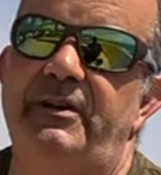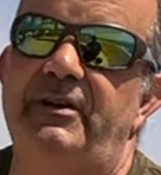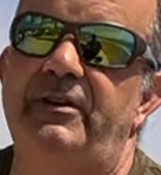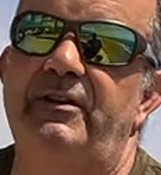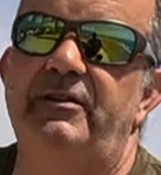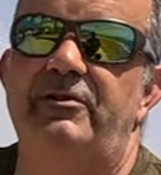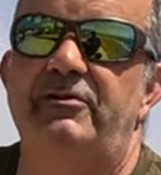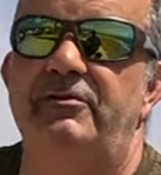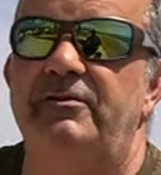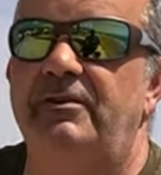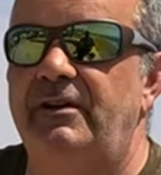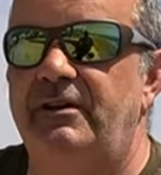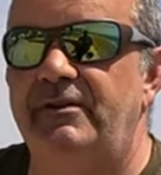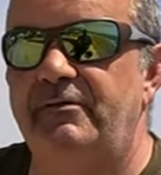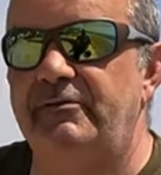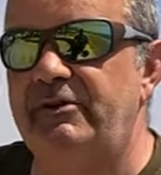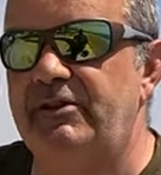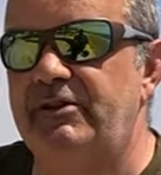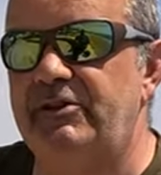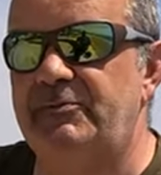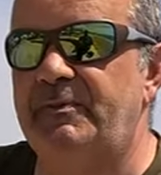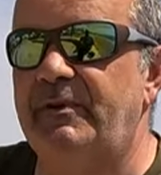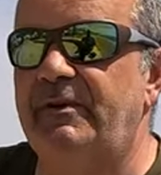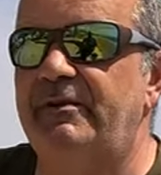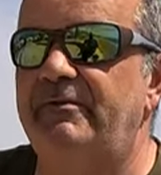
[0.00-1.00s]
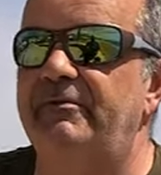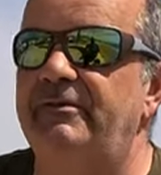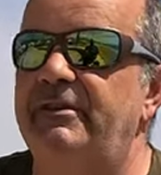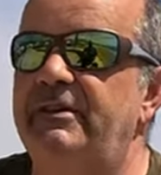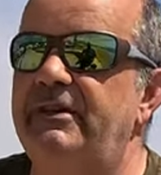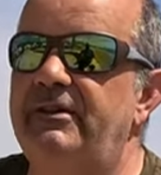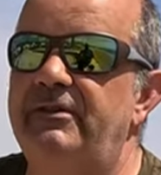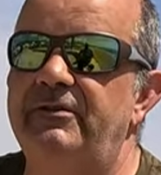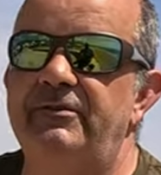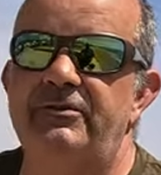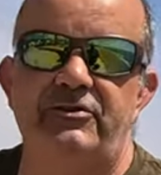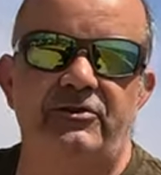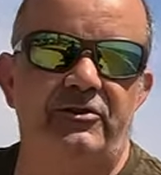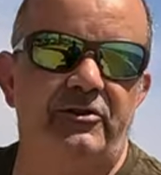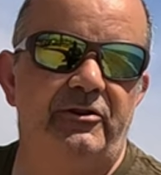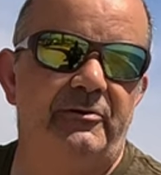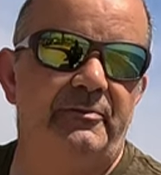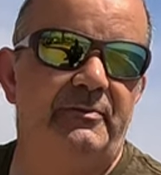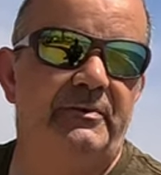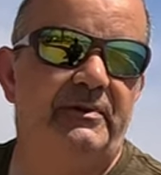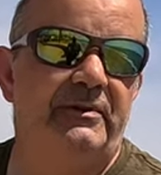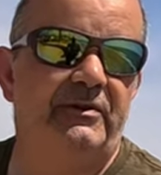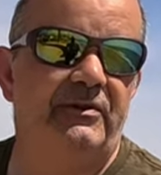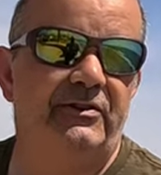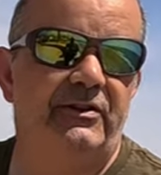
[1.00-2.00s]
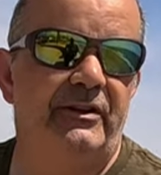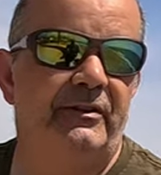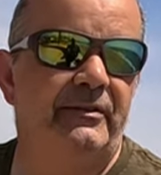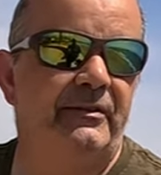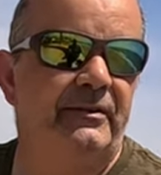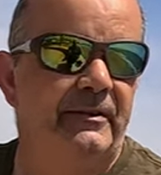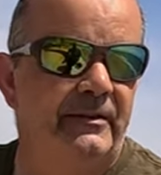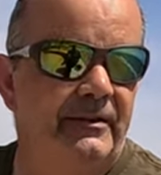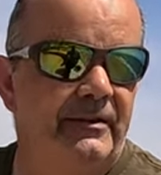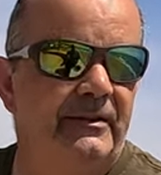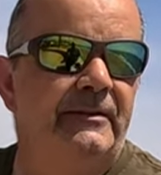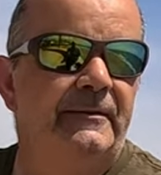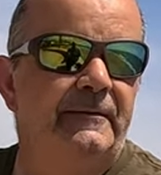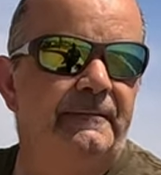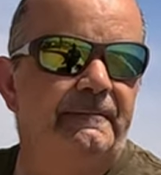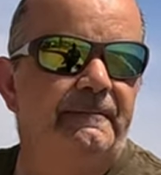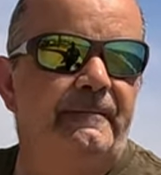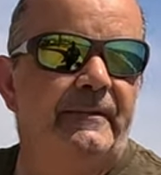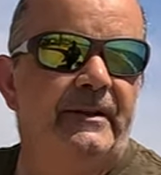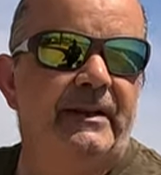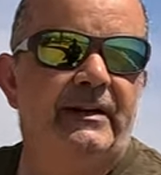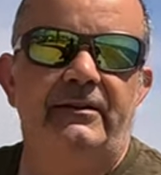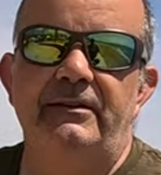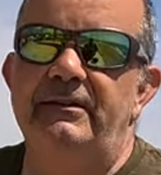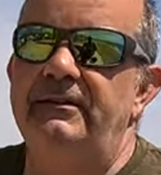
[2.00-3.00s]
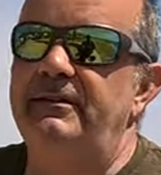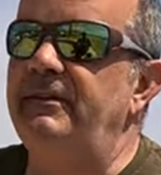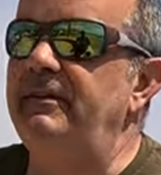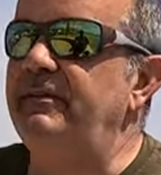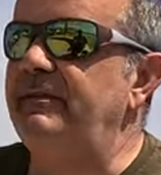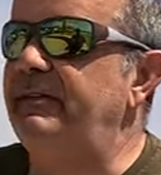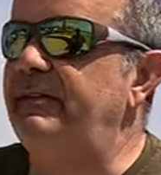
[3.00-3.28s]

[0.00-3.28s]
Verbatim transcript: i I already spoke really good German, so it, it